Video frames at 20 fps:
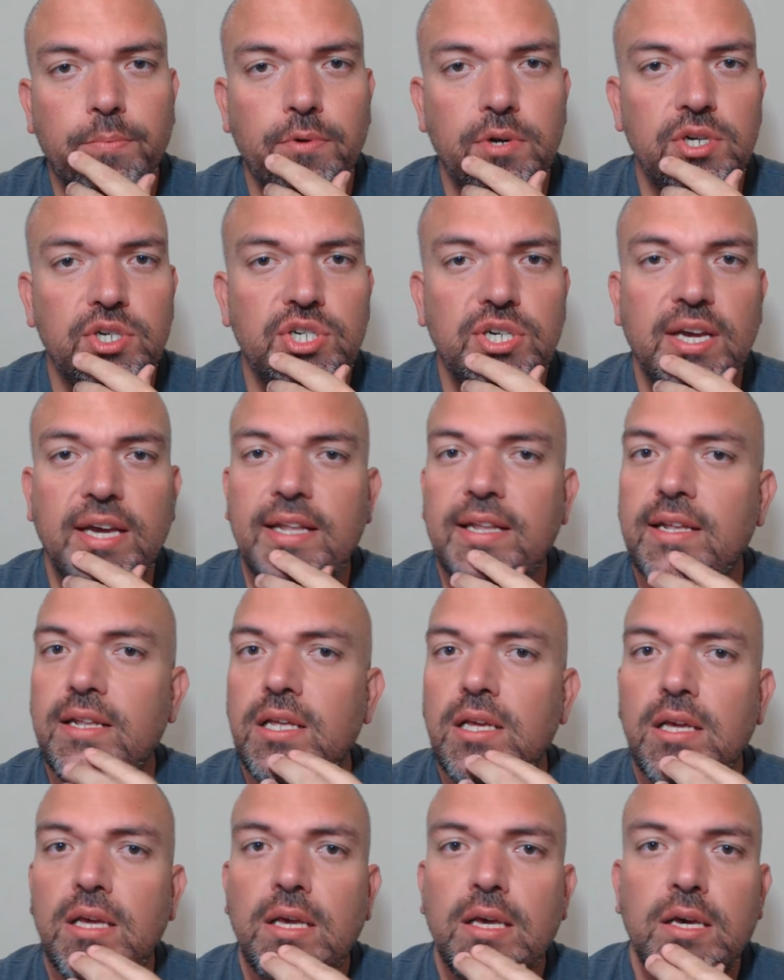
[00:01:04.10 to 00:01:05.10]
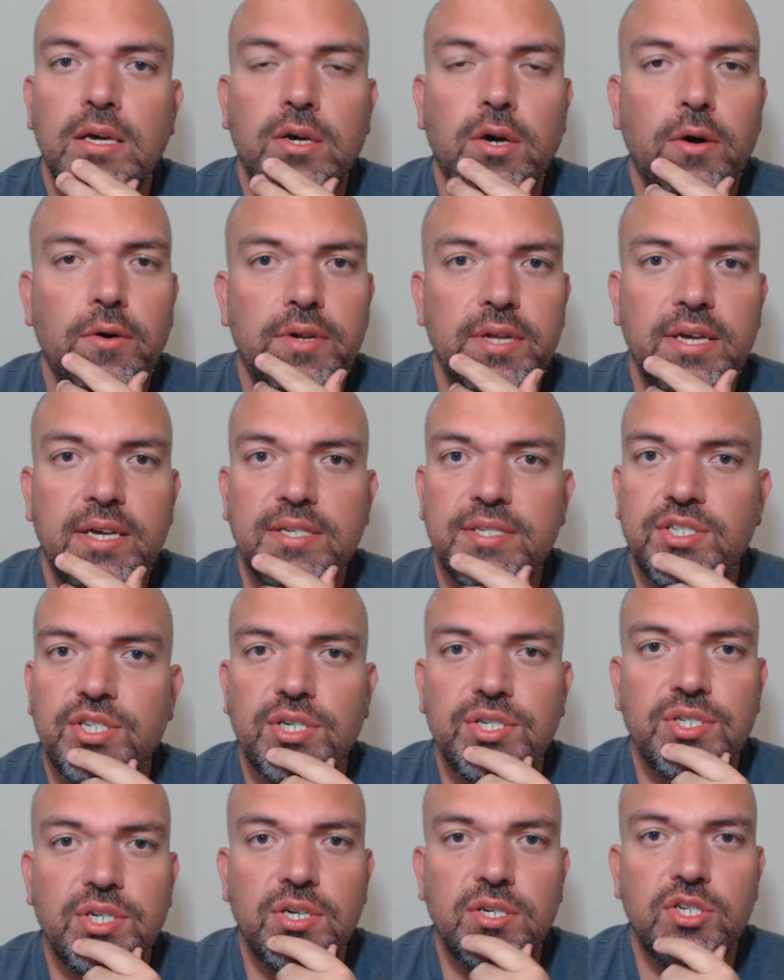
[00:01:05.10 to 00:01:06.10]
appreciated. Cody is
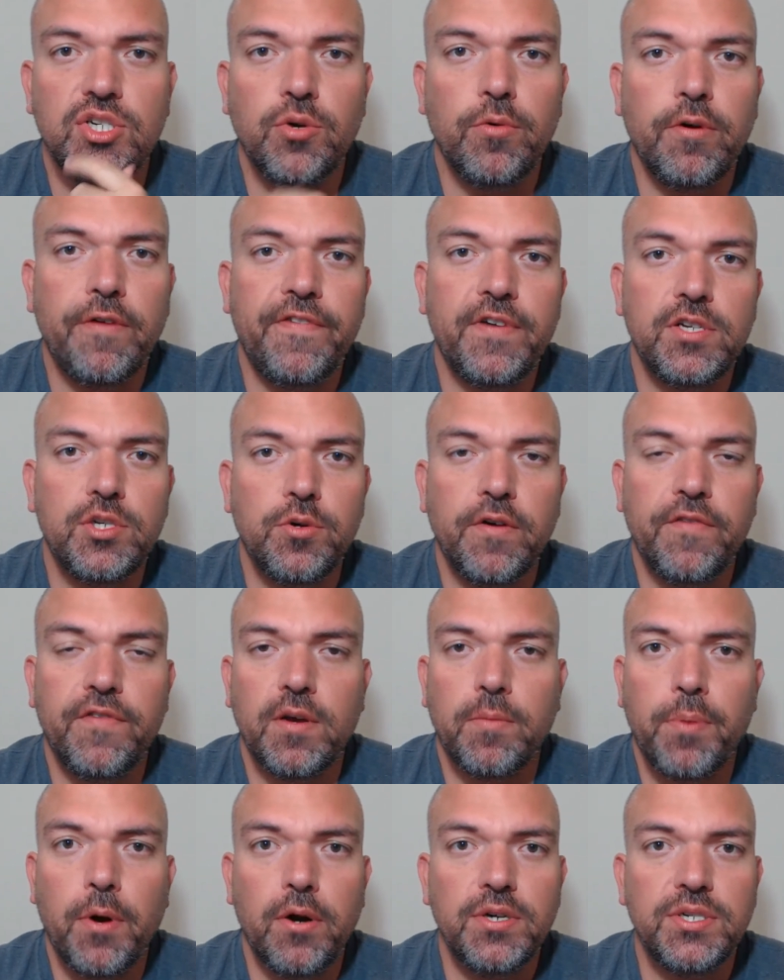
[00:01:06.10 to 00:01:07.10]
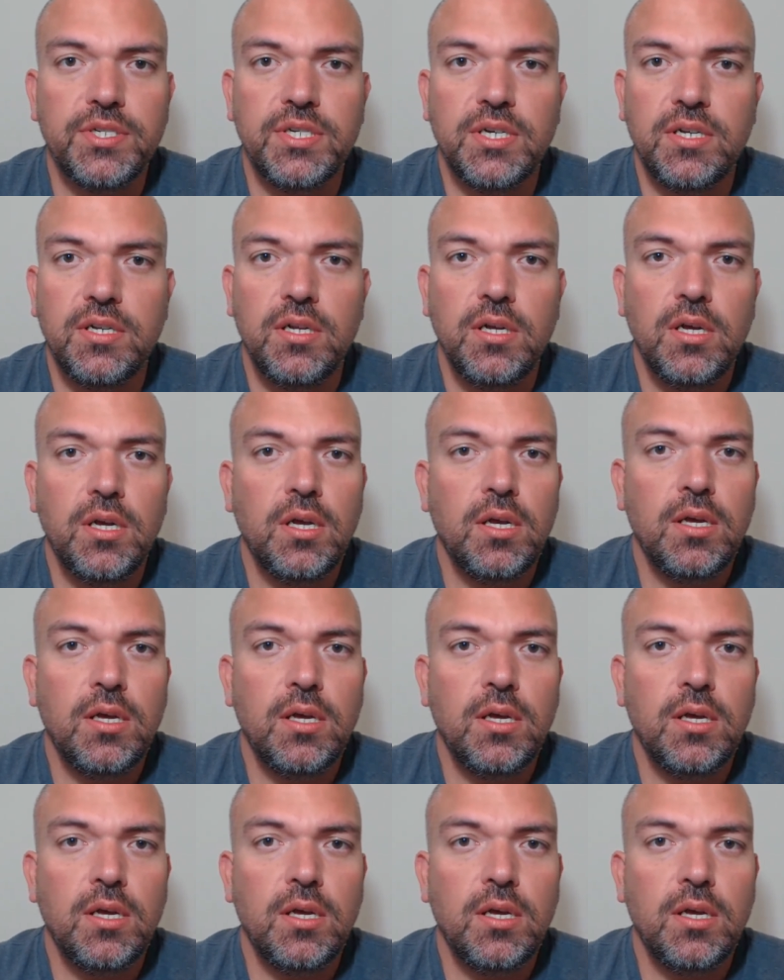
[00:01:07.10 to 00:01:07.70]
just a terrific, terrific person.